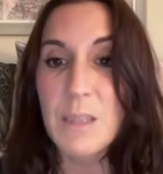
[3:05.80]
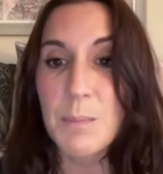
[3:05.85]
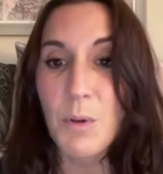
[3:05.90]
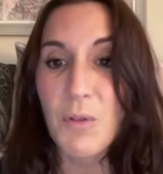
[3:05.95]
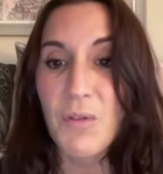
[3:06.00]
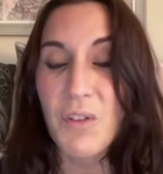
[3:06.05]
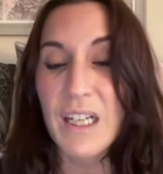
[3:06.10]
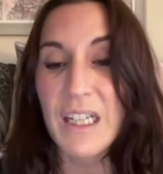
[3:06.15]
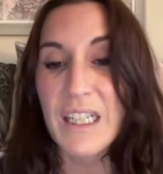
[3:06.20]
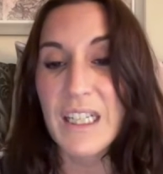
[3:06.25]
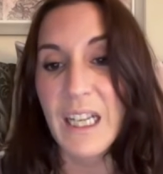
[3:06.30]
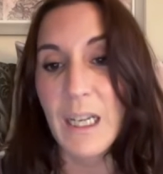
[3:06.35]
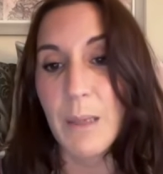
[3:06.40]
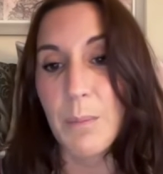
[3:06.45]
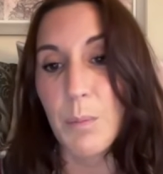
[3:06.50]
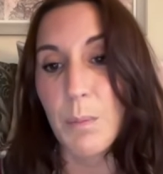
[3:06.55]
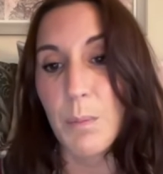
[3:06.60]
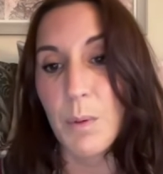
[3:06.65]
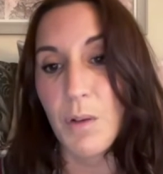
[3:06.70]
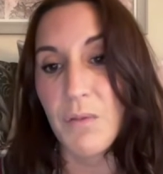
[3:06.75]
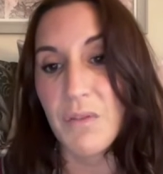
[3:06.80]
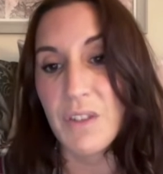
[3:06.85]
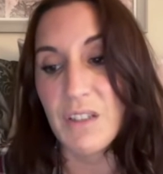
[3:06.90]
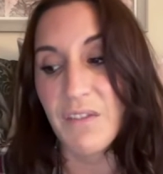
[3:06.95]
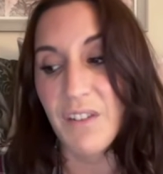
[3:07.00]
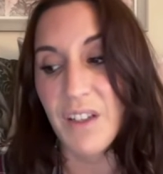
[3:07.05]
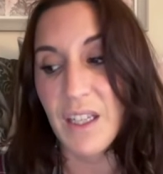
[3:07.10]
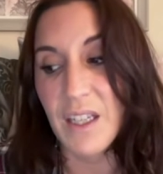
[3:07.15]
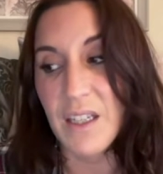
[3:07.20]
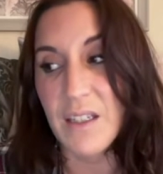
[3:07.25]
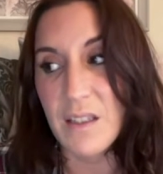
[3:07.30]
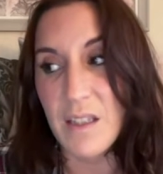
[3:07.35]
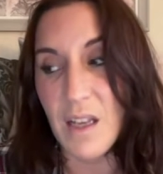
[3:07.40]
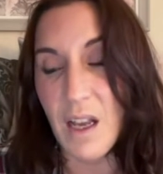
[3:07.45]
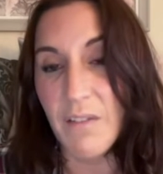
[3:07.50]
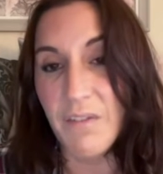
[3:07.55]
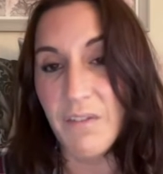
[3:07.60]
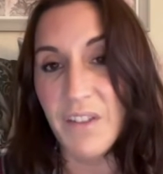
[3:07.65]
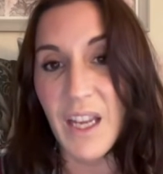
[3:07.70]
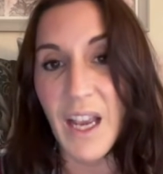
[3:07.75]
is perfectly capable of defending
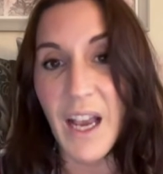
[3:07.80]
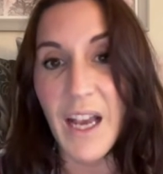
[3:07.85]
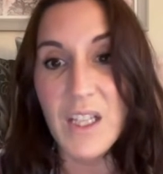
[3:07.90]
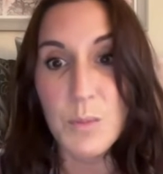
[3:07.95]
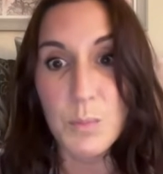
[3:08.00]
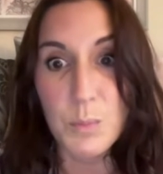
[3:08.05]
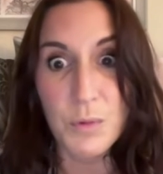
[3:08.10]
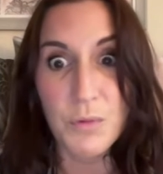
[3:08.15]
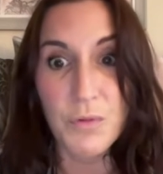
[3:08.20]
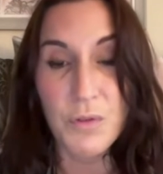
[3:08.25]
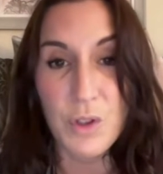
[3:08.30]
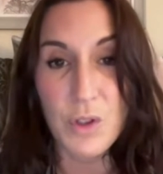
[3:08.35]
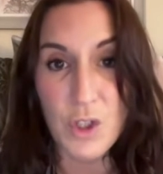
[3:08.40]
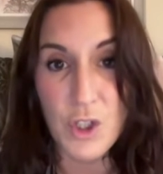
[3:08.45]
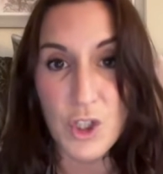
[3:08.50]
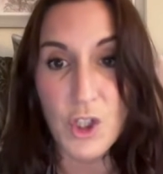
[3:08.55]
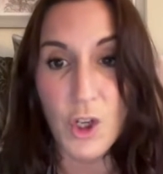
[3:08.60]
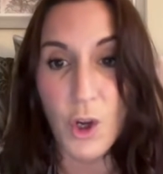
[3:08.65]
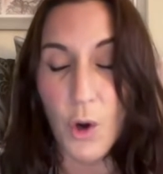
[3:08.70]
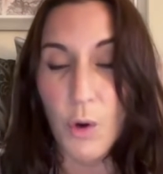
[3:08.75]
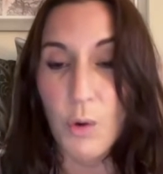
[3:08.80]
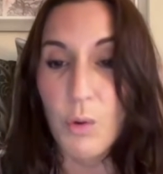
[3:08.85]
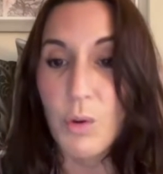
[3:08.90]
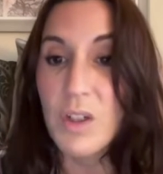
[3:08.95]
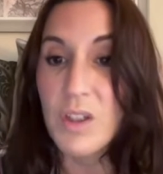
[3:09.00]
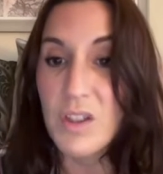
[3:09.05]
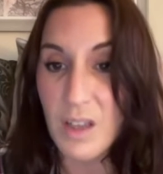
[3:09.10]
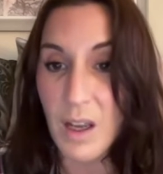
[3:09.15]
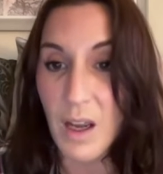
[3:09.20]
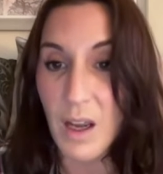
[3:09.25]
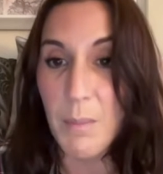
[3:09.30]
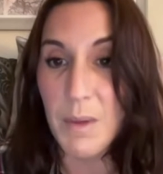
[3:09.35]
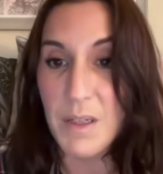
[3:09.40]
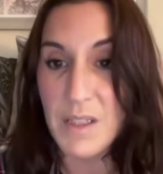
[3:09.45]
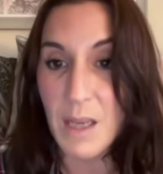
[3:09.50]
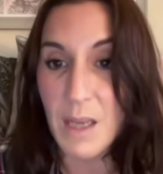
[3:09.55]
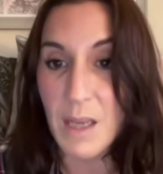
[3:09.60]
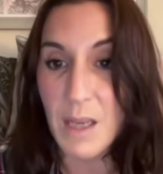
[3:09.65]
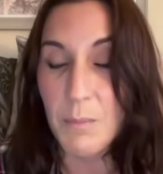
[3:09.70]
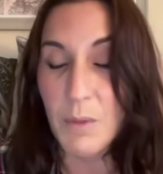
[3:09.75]
itself. It has proven so time and
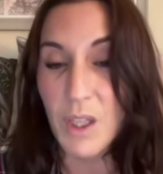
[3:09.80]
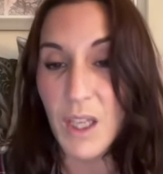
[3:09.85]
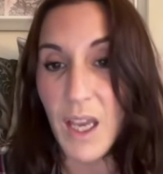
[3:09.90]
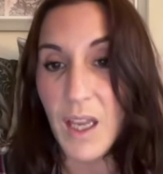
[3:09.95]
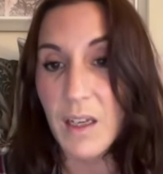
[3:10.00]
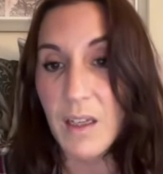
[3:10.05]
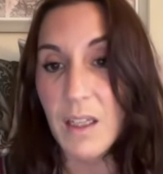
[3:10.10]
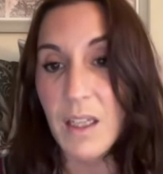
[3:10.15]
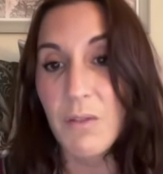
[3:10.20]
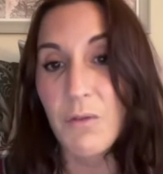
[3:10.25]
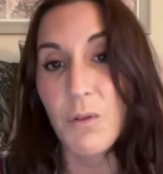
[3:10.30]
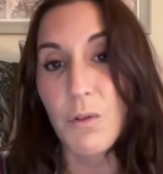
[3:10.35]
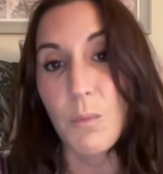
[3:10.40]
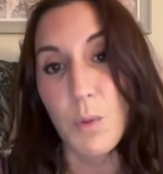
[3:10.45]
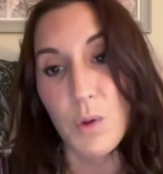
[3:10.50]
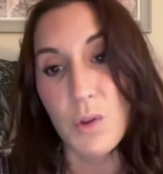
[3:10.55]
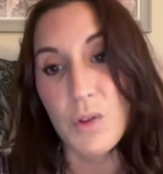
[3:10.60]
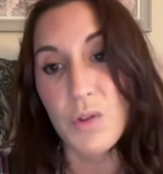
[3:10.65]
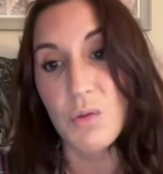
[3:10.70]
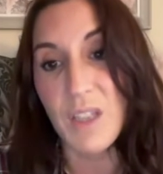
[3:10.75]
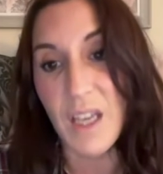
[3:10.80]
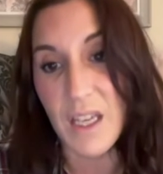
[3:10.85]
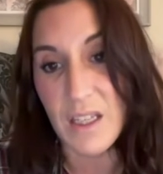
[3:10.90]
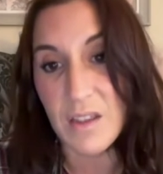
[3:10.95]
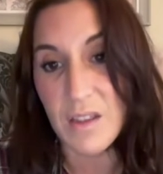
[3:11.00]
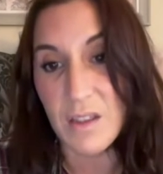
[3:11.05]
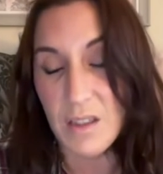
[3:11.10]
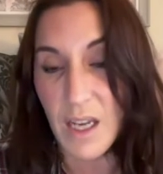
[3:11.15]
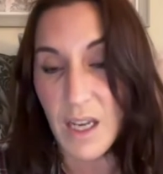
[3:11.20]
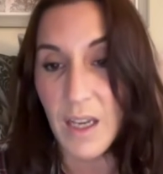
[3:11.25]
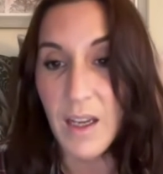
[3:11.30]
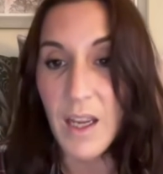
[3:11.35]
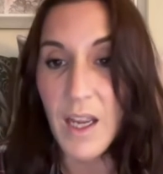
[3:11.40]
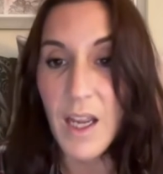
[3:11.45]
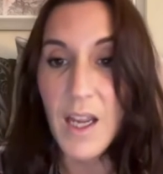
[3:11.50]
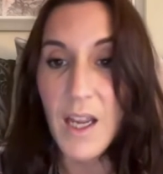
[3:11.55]
time again, even more so yesterday.